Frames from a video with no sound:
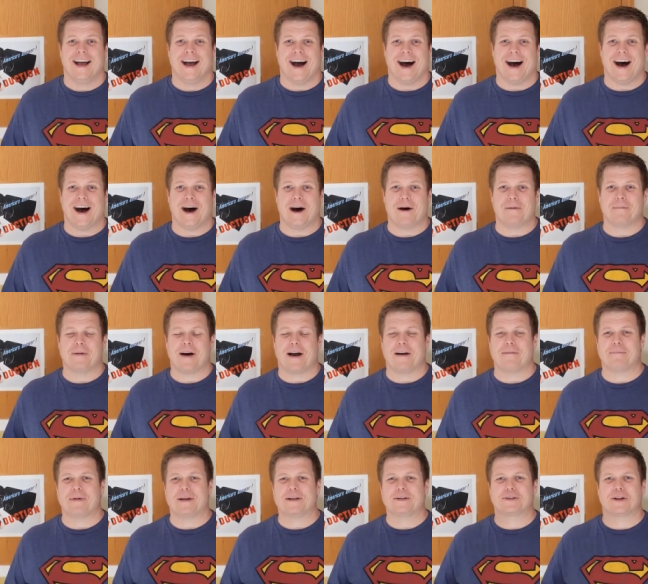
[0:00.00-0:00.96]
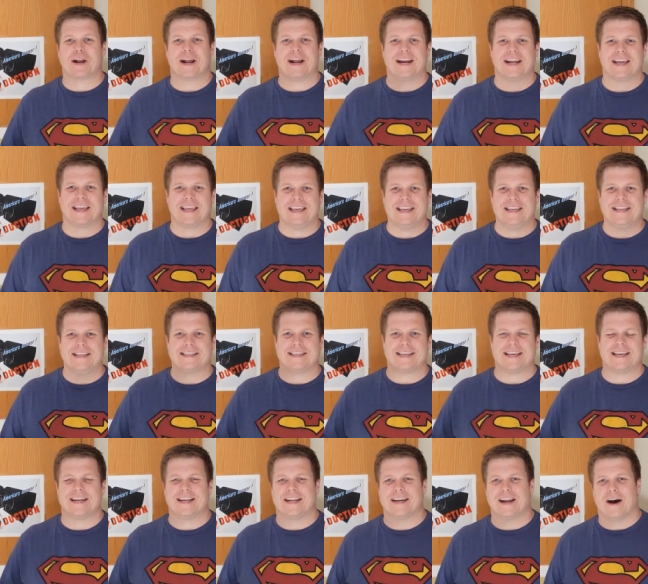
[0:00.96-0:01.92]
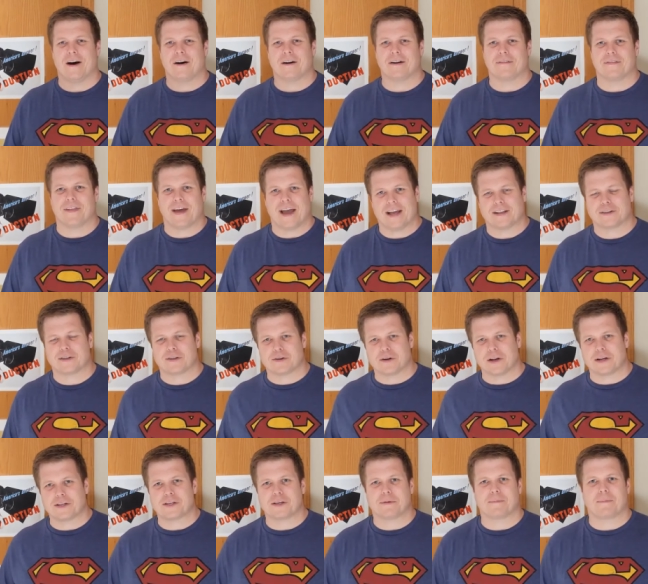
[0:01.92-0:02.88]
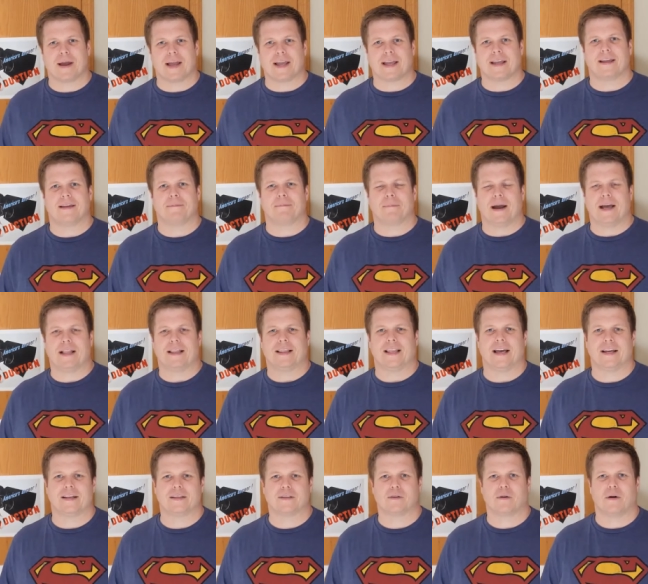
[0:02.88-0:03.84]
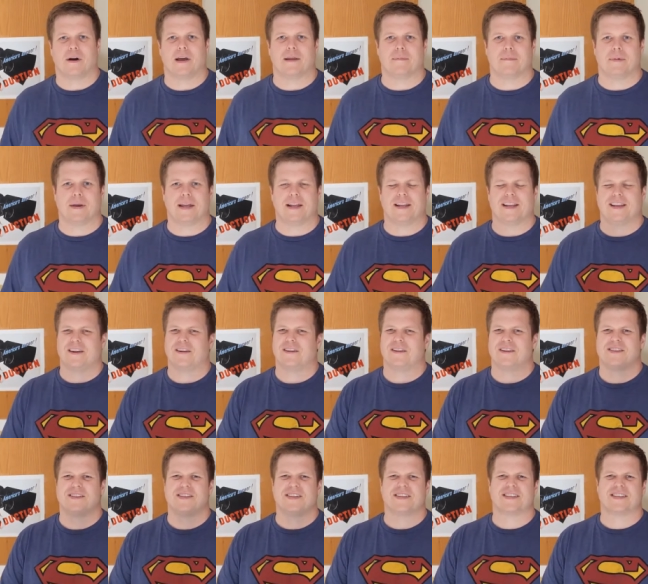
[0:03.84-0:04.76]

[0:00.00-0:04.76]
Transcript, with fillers: um, I've been trying to ease in and out of that, stretching my, my legs quite a bit. You know, it's